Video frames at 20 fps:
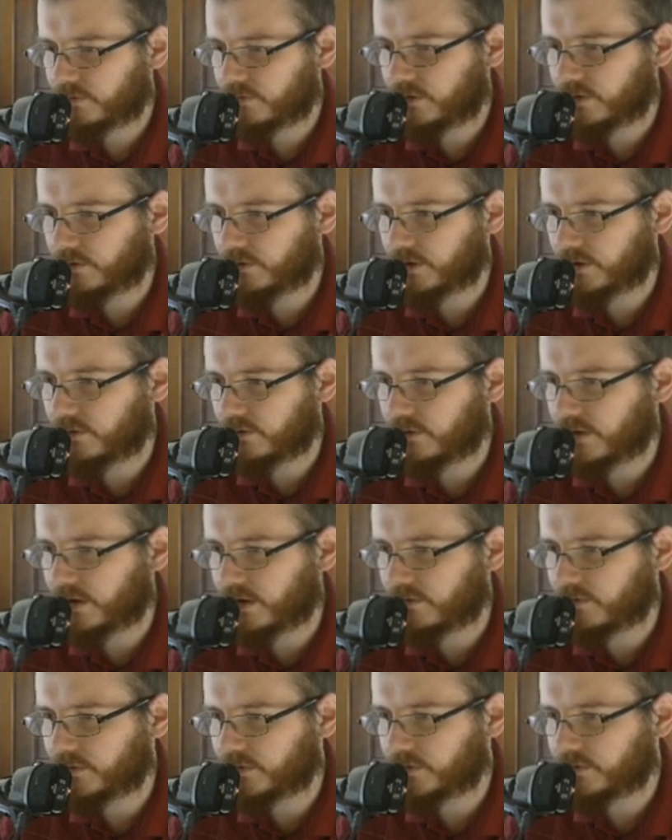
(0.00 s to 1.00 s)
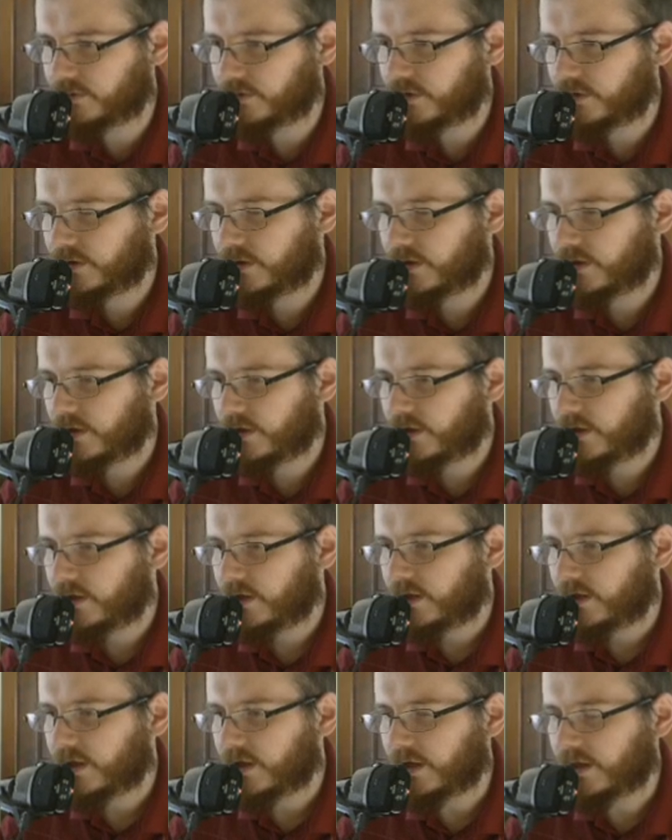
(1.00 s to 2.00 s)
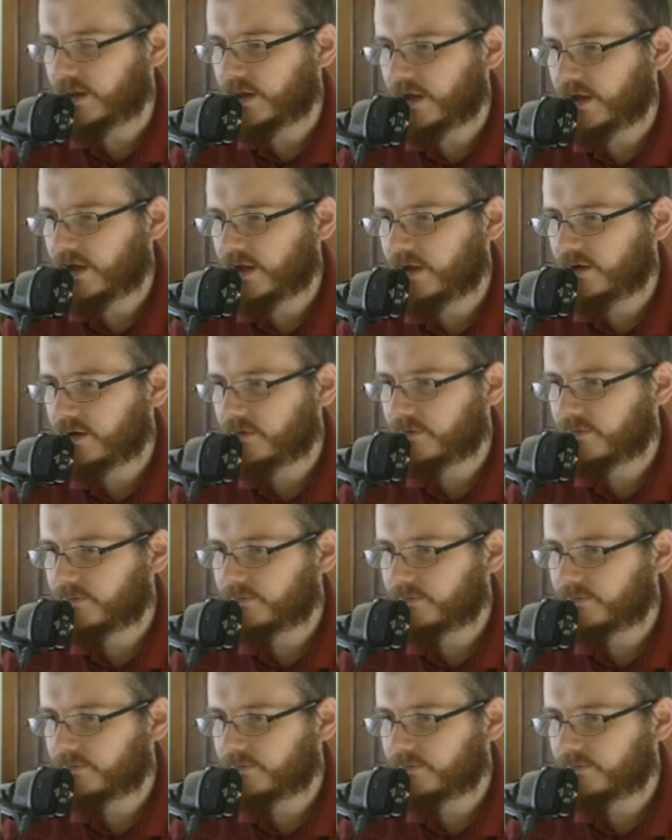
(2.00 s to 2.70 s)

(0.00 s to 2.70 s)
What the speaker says: There we go, 9 volt. And then